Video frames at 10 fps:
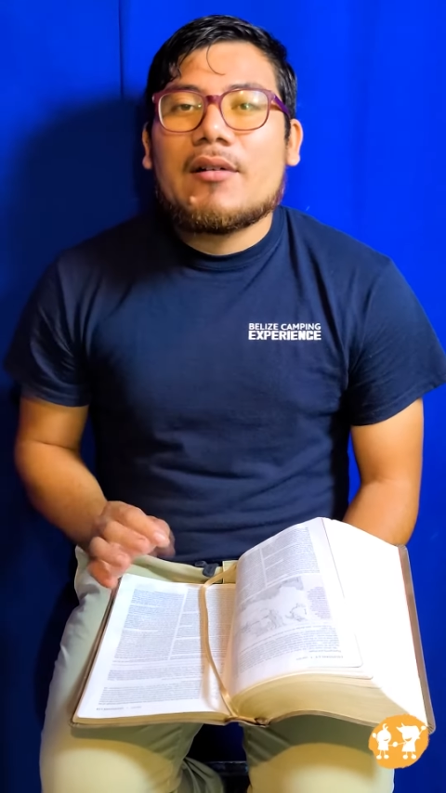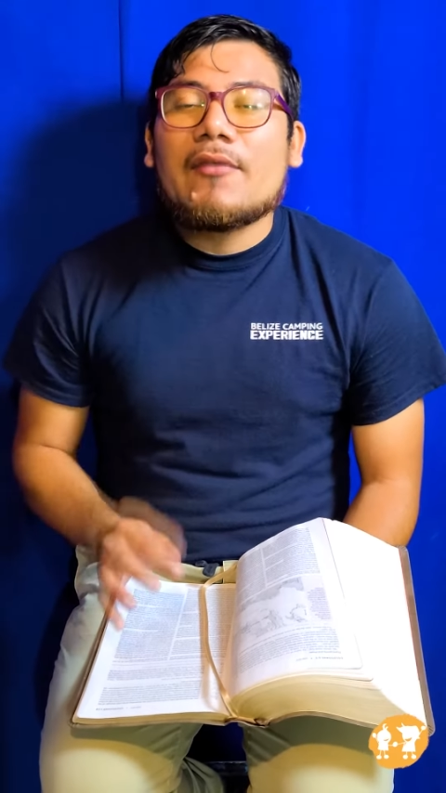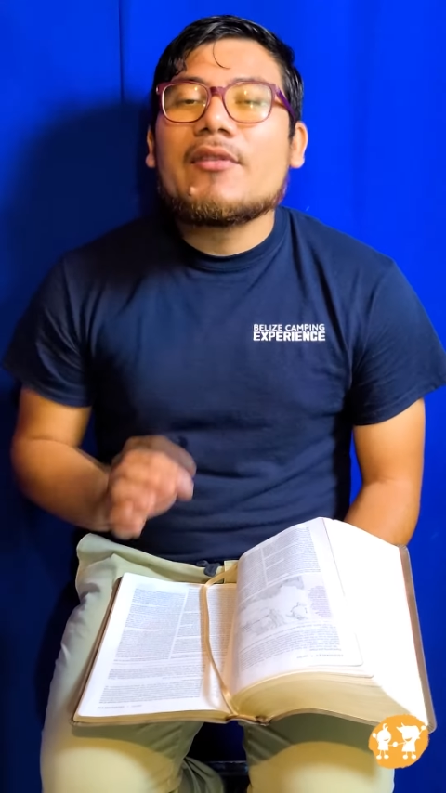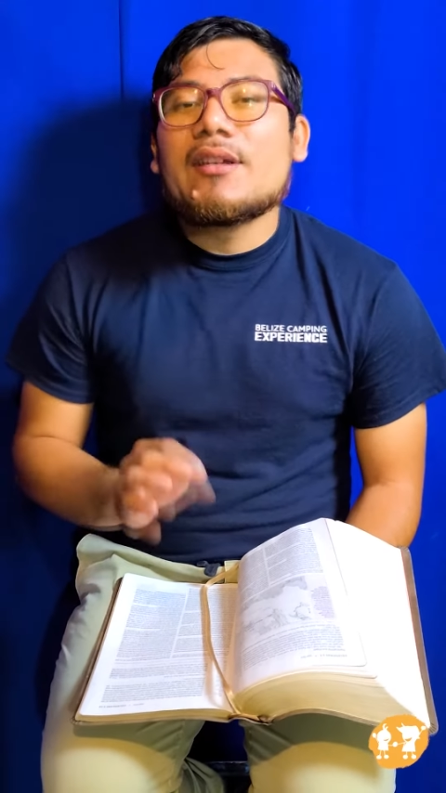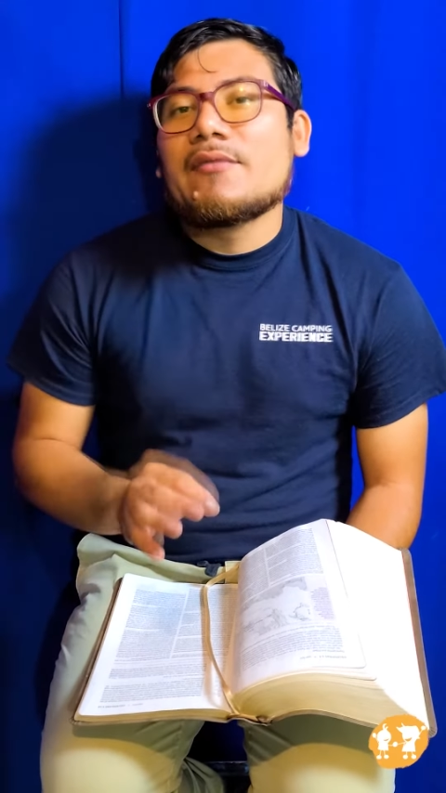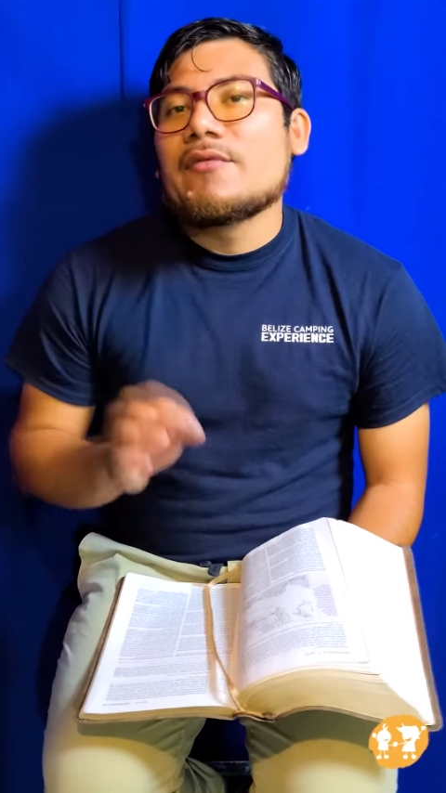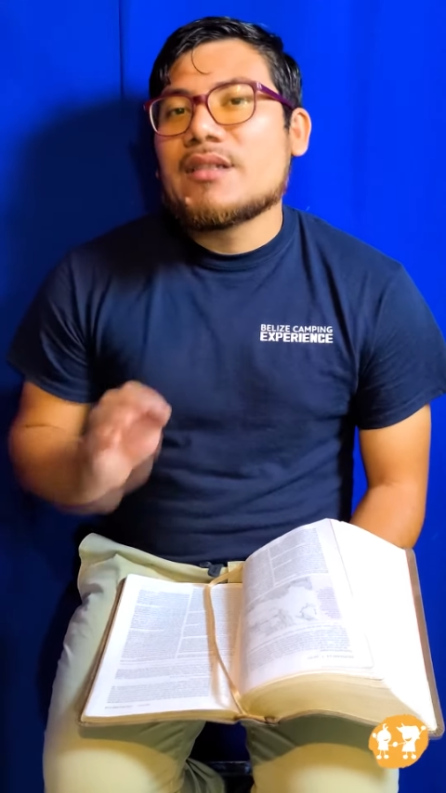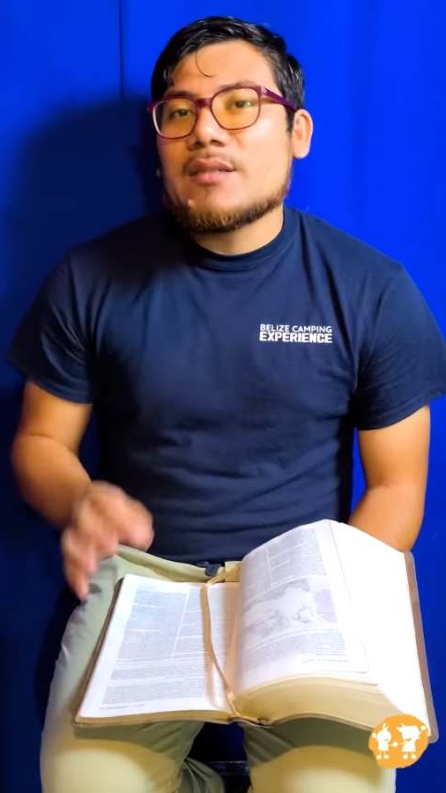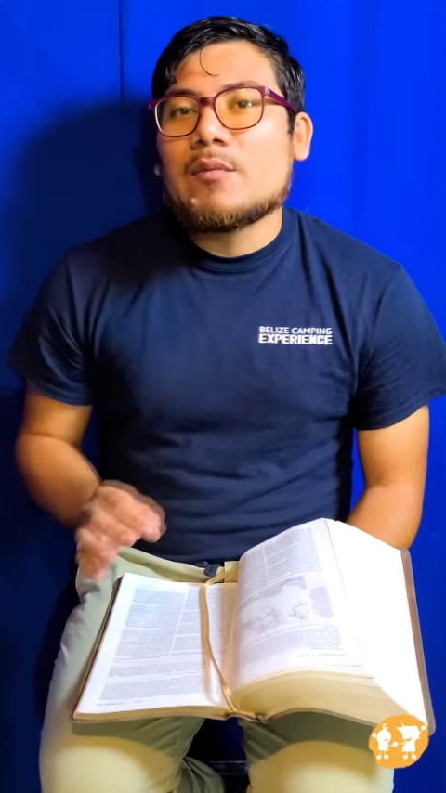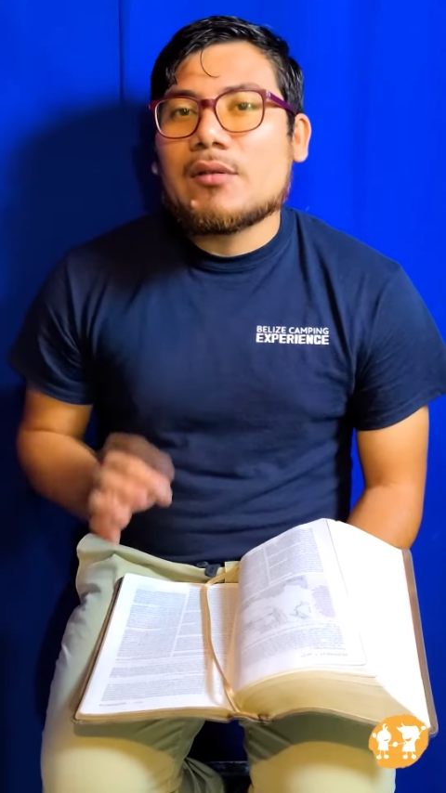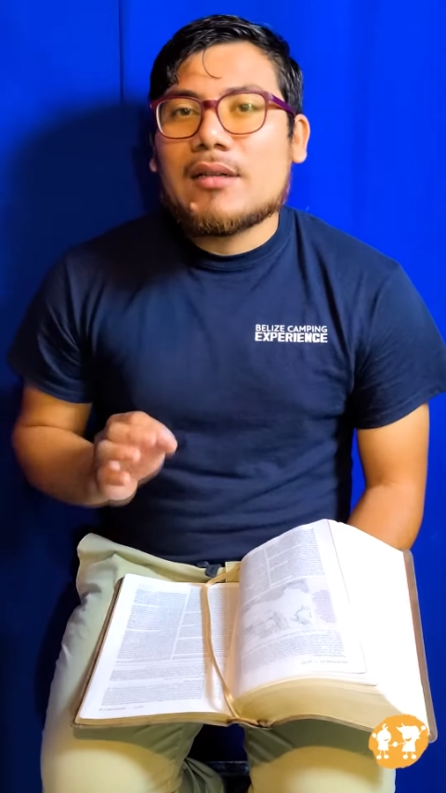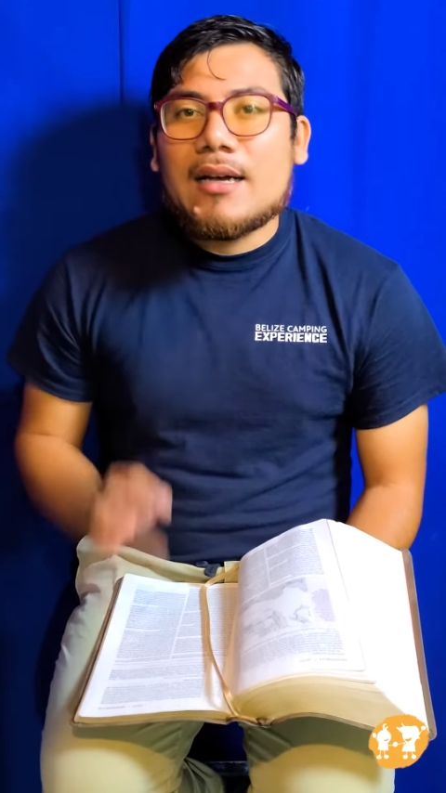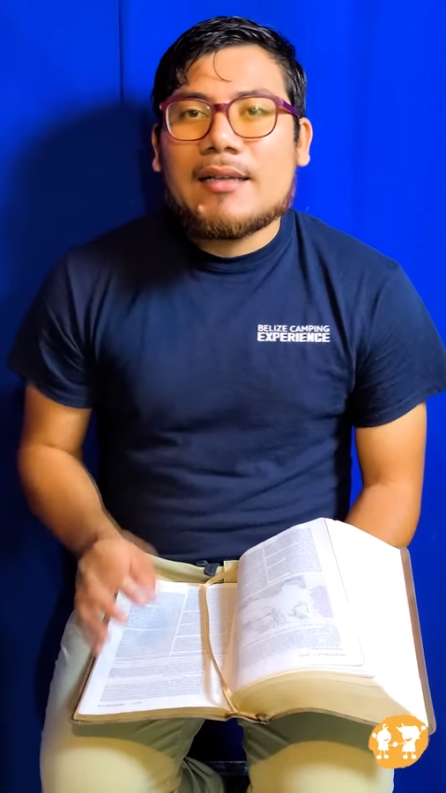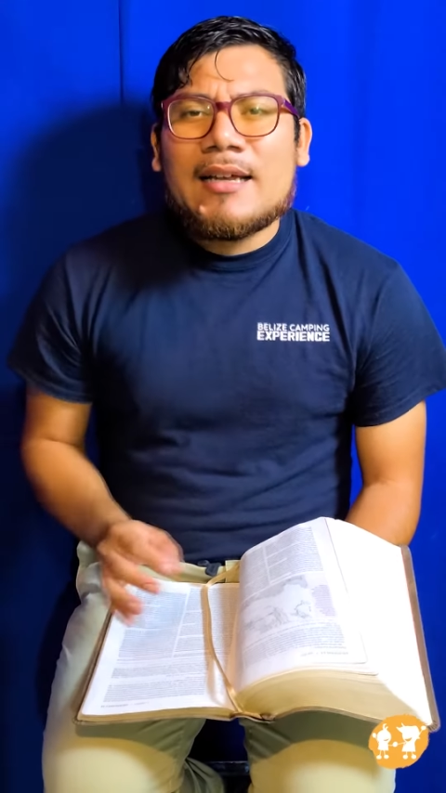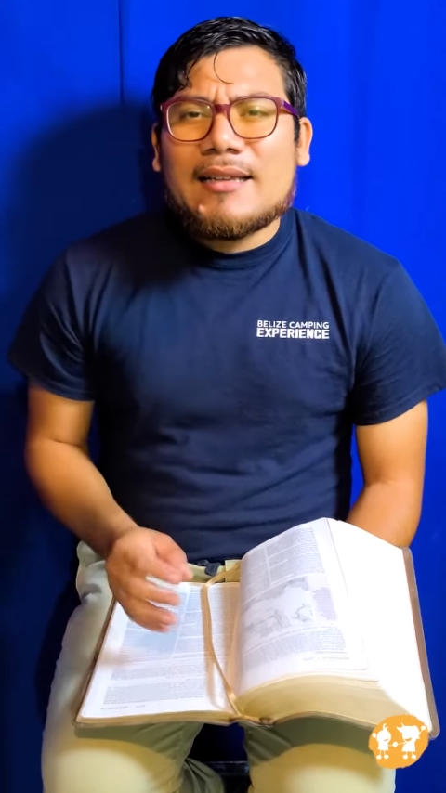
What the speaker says: of the invisible God.